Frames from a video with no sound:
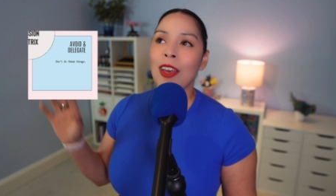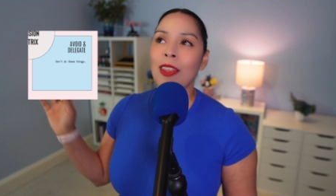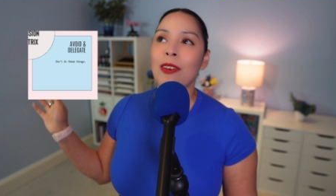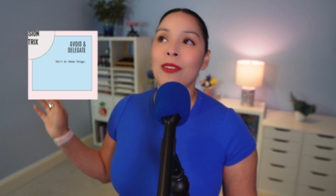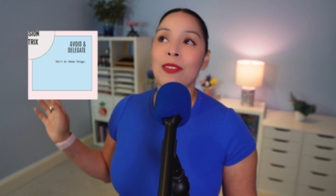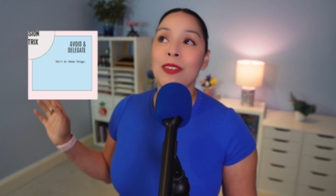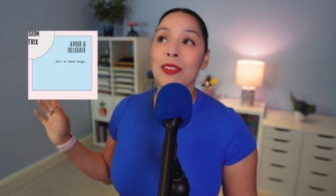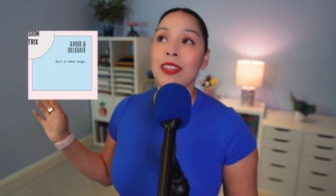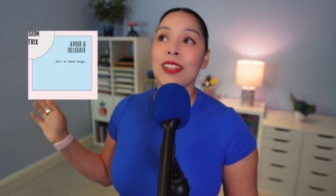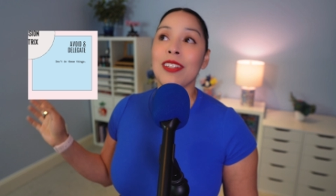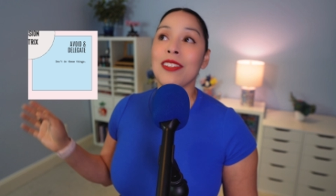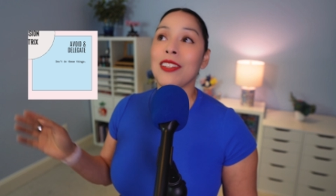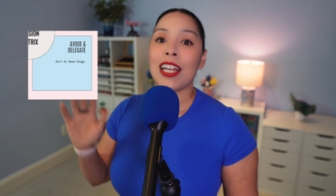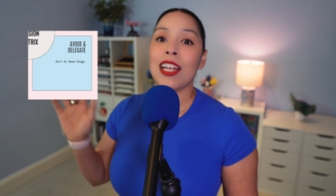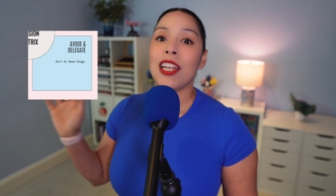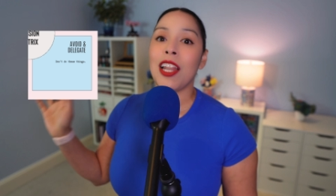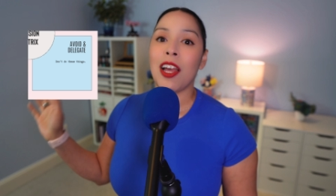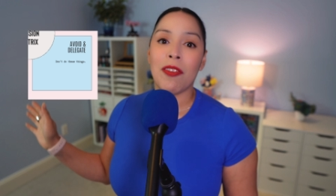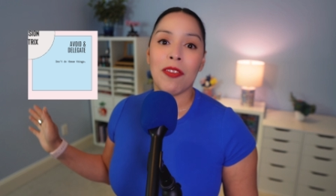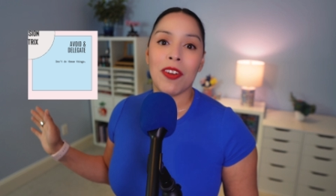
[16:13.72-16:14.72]
Those are things that
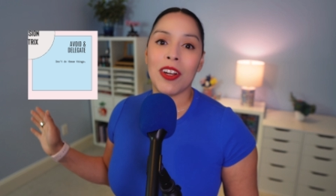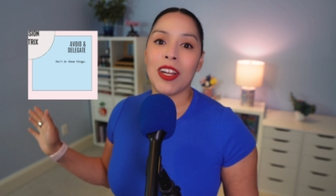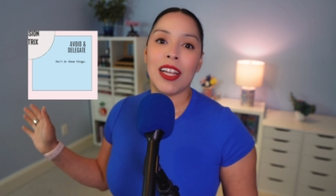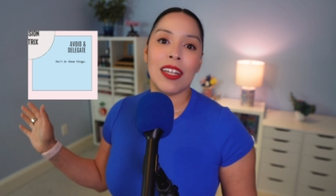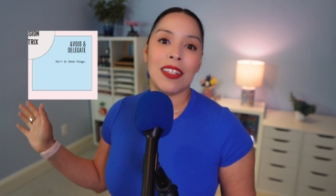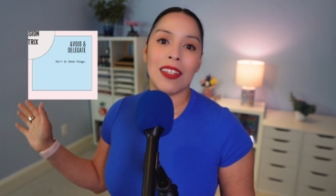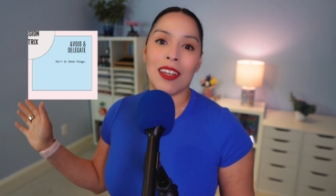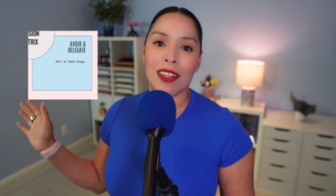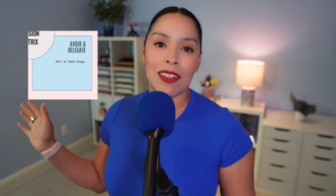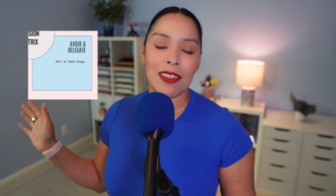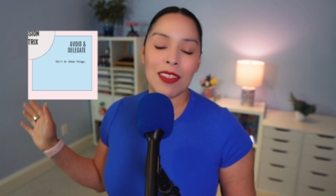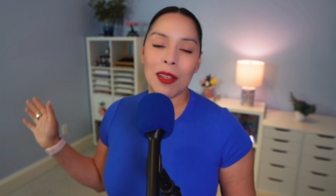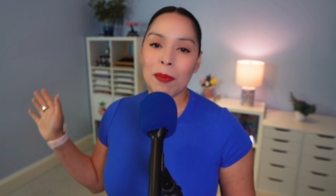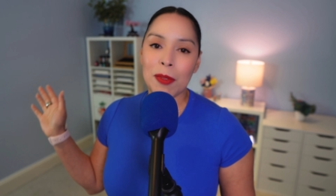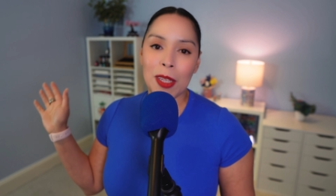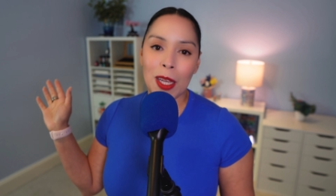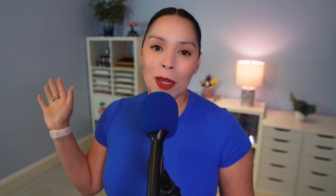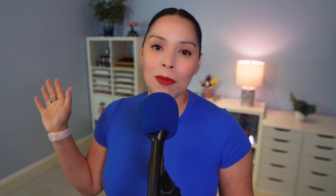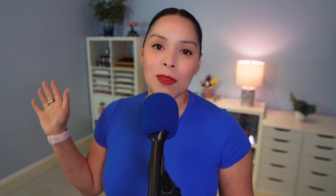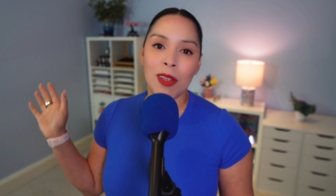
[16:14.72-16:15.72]
never get done.
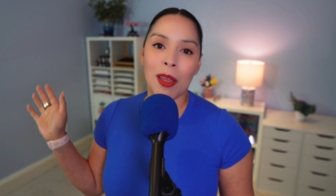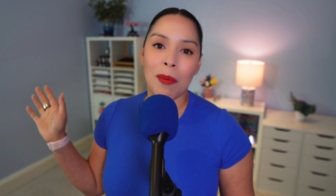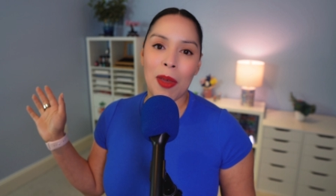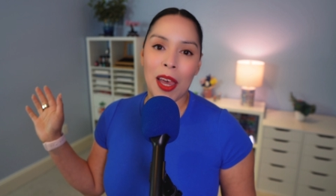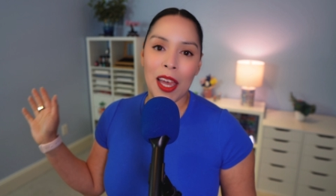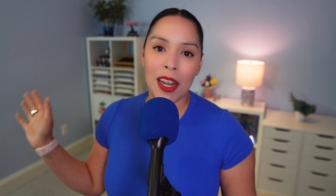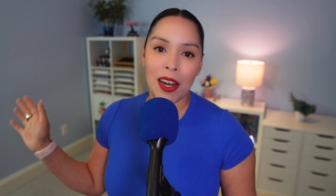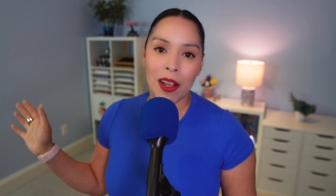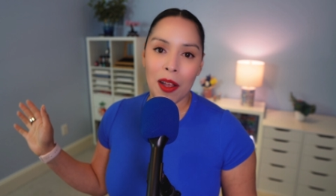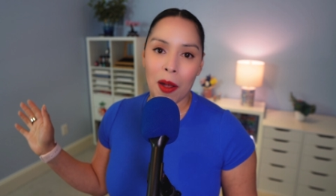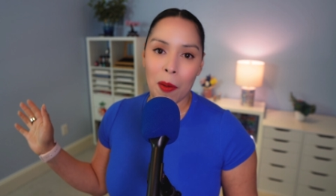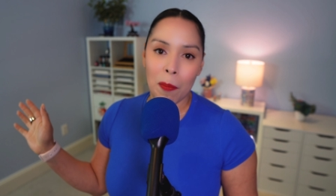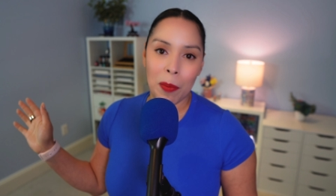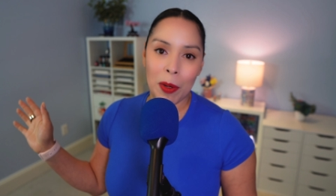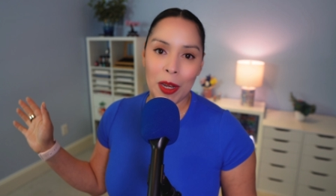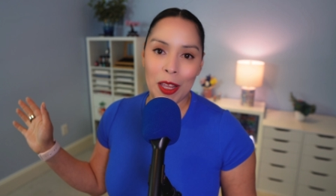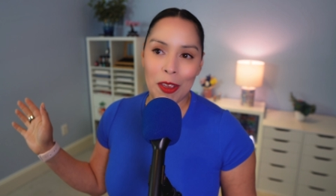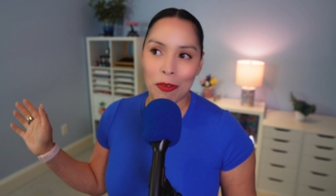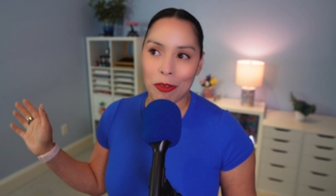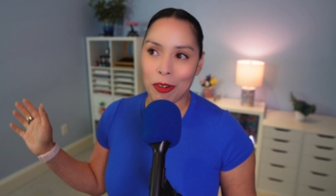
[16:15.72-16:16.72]
Sometimes I'm at a
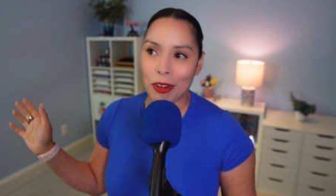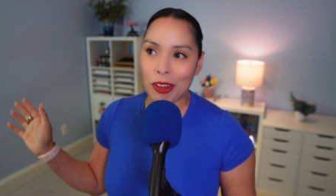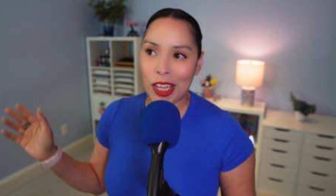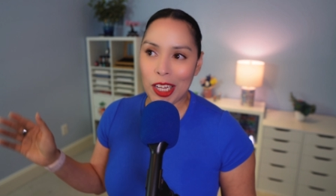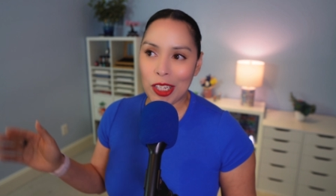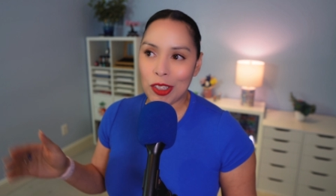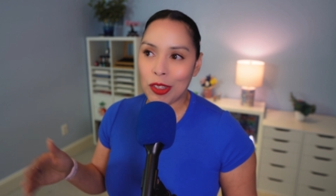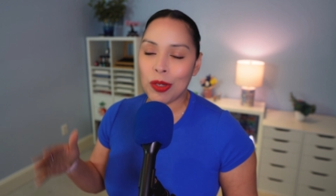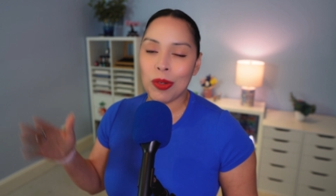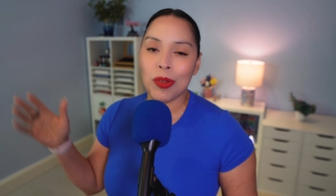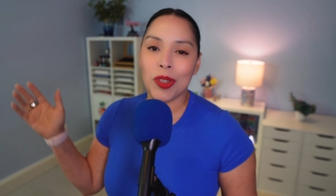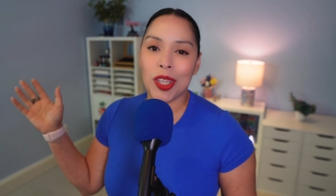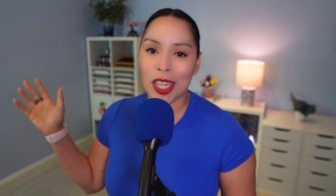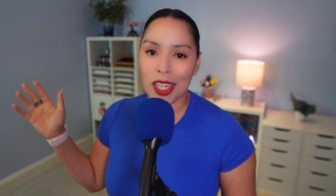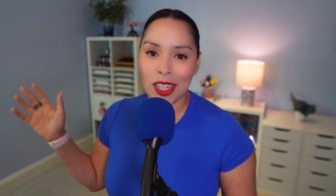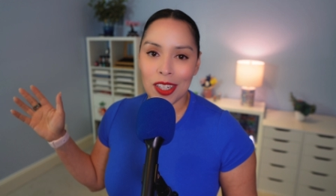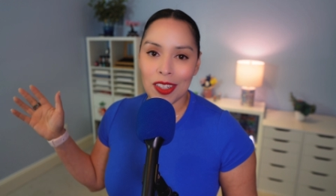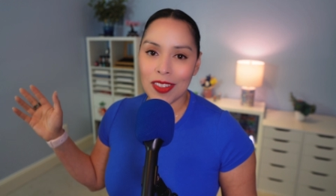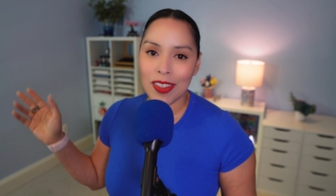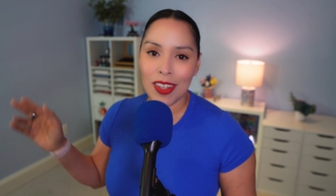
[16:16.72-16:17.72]
company for like 2
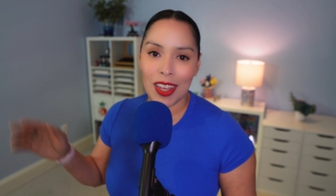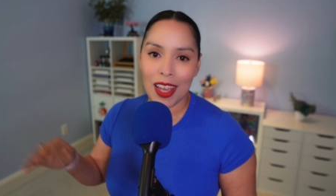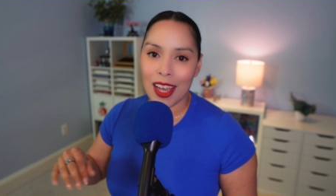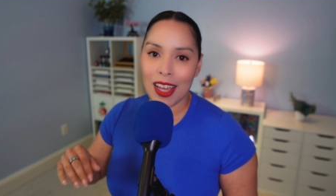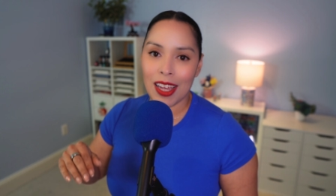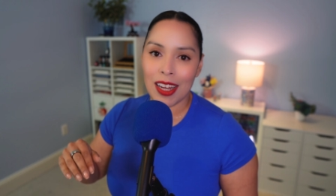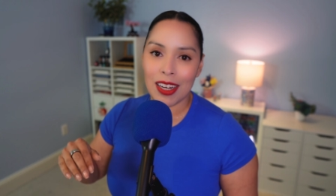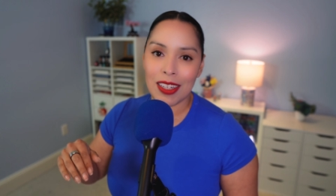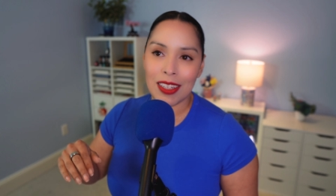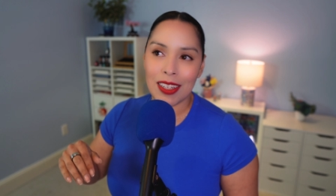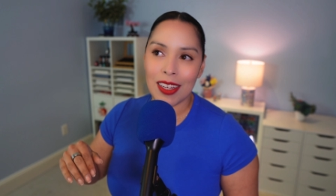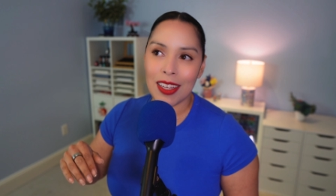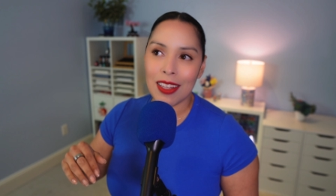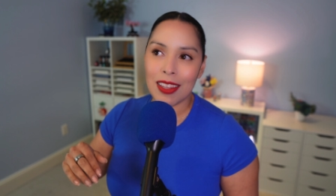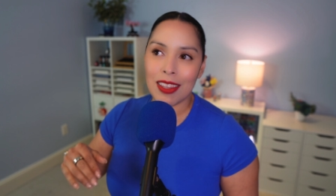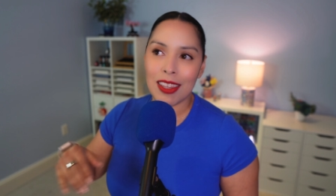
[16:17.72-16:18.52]
years and